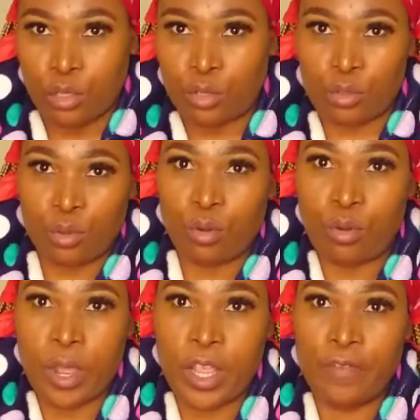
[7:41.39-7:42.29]

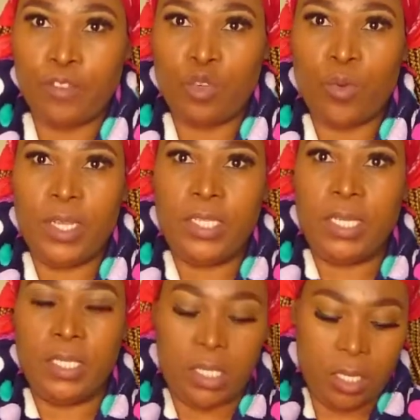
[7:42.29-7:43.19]
So I have to wait
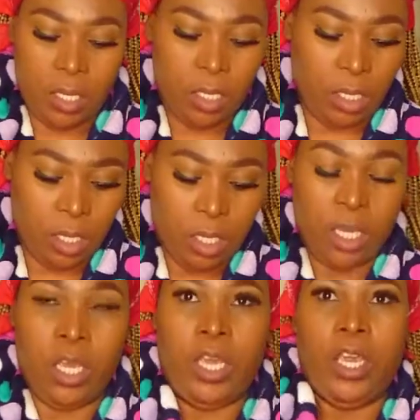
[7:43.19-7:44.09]
until
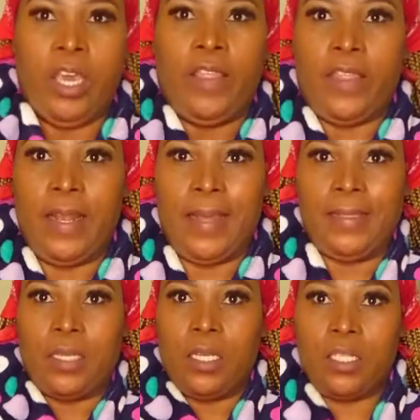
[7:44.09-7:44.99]
the
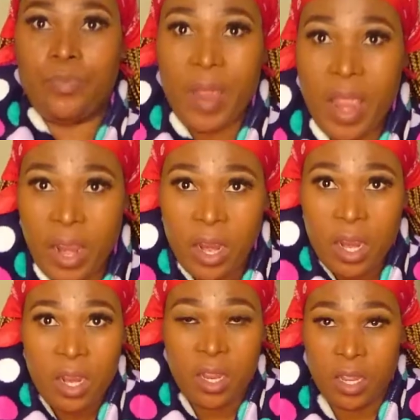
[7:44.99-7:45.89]
light is back.
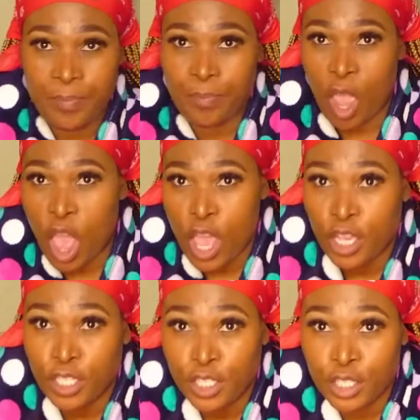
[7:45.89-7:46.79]

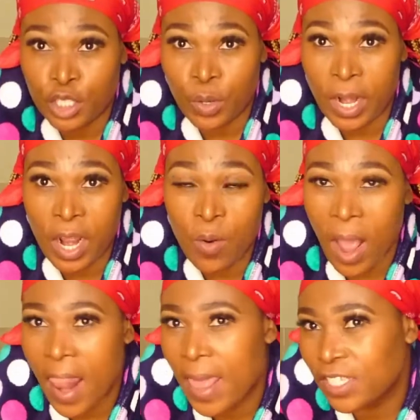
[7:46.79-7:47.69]
So
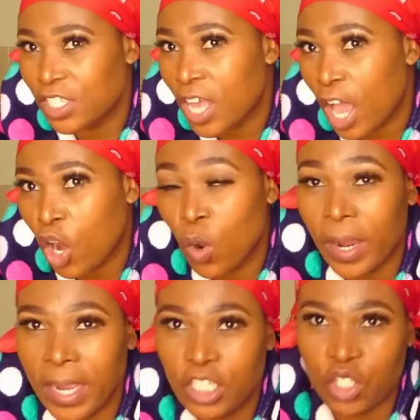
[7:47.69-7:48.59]
now let's
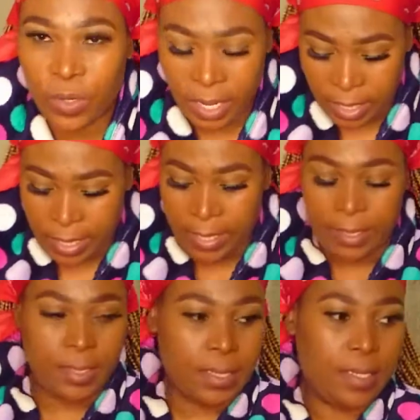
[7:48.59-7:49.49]
cook together,
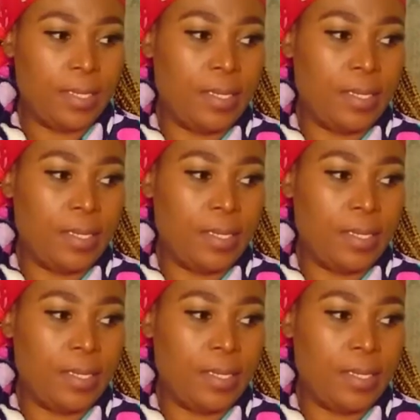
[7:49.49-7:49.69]
guys.